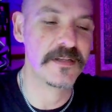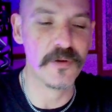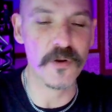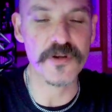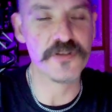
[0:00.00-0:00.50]

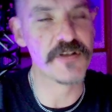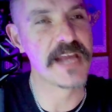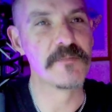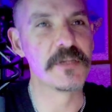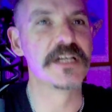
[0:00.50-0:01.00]
or drag
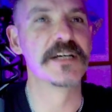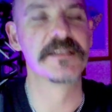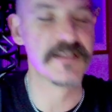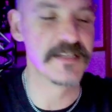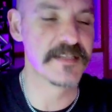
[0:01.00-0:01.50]
them along
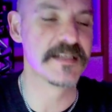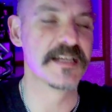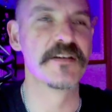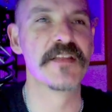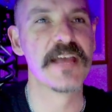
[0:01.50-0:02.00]
to this
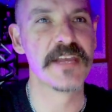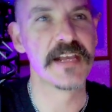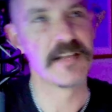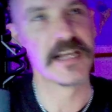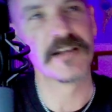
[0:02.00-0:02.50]
thing or that
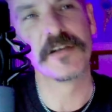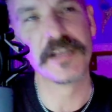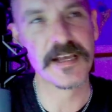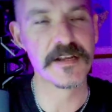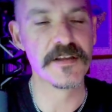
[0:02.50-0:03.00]
thing, like, oh,
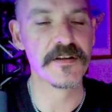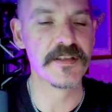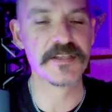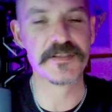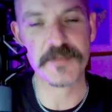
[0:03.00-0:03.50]
you got to go to
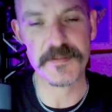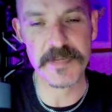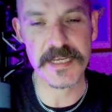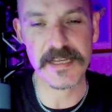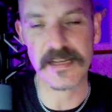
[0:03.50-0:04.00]
this with me.